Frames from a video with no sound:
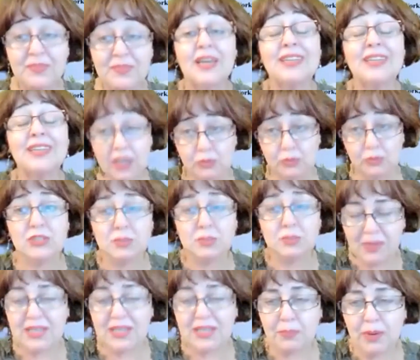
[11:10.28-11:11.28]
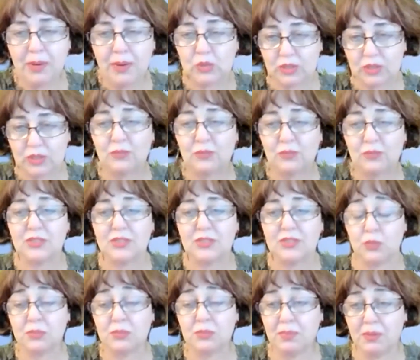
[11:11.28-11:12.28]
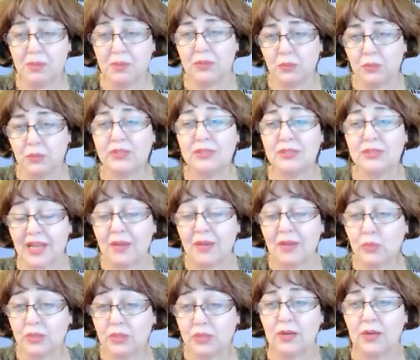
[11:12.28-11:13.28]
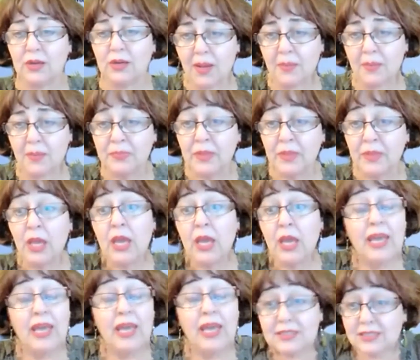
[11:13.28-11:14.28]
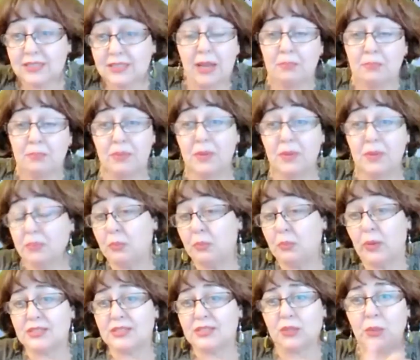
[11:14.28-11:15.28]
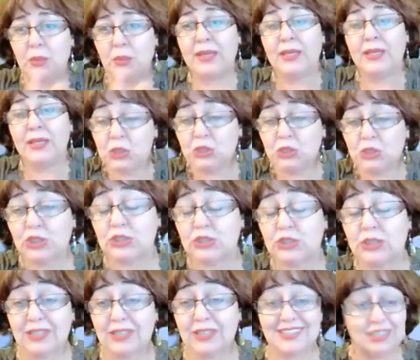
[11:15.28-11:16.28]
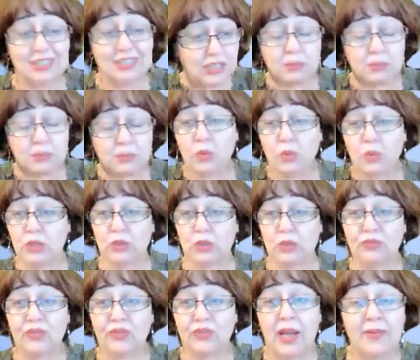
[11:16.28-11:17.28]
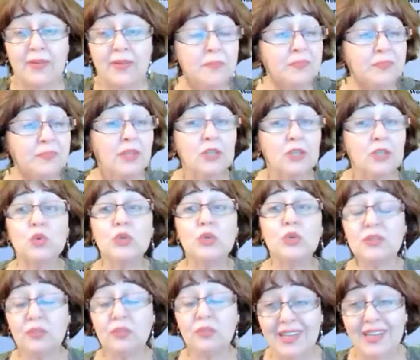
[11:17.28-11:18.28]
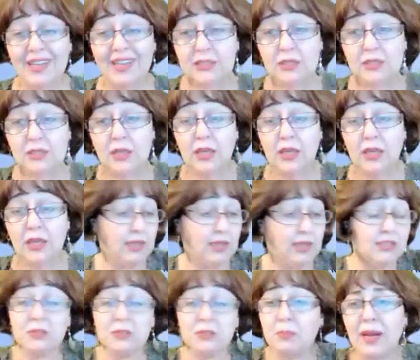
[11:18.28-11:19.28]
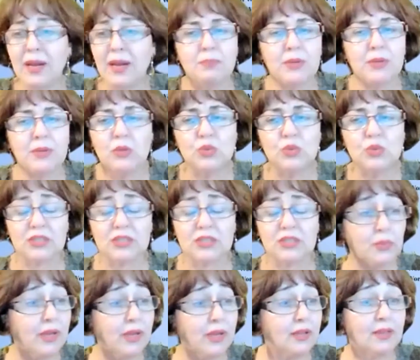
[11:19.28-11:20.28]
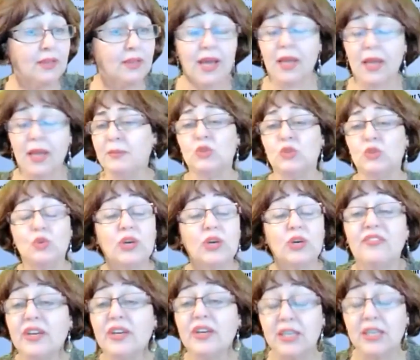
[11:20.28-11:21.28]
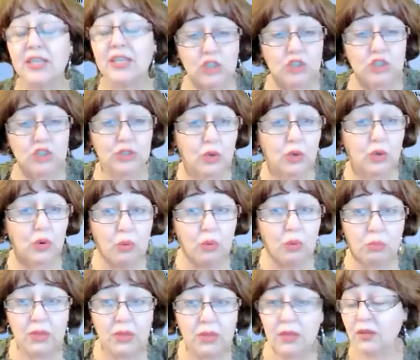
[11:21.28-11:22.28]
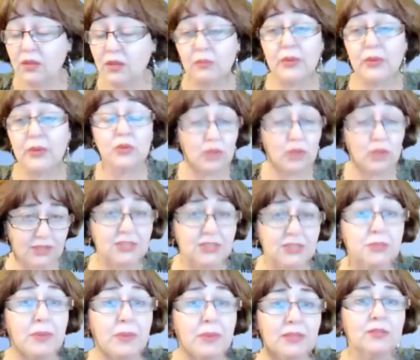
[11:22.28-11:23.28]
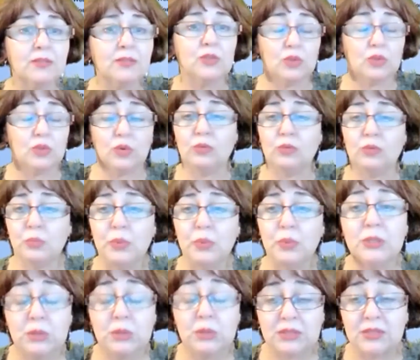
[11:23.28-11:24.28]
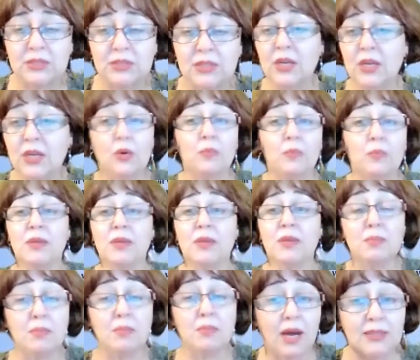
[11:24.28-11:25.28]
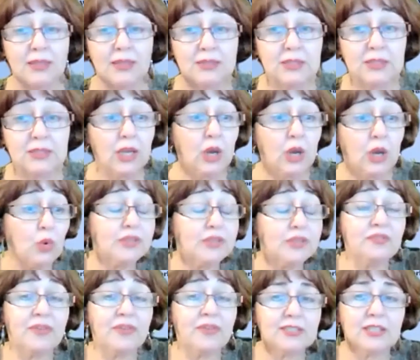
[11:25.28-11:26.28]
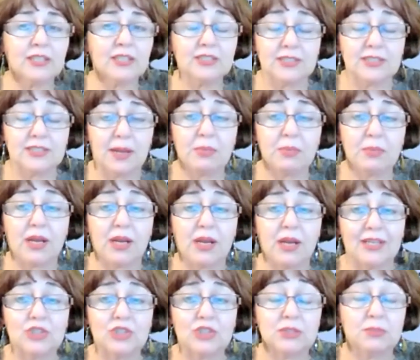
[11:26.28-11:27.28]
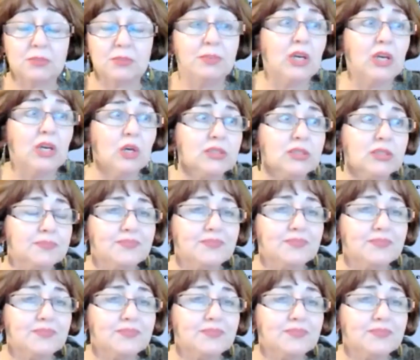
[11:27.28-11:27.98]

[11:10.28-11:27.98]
And I would speak about it with people when time will come. And some people, by the way, interested at this point of life to invest. And it might be good as well. I mean, to have vacation home where you can spend, winter or maybe months, or invest in some countries because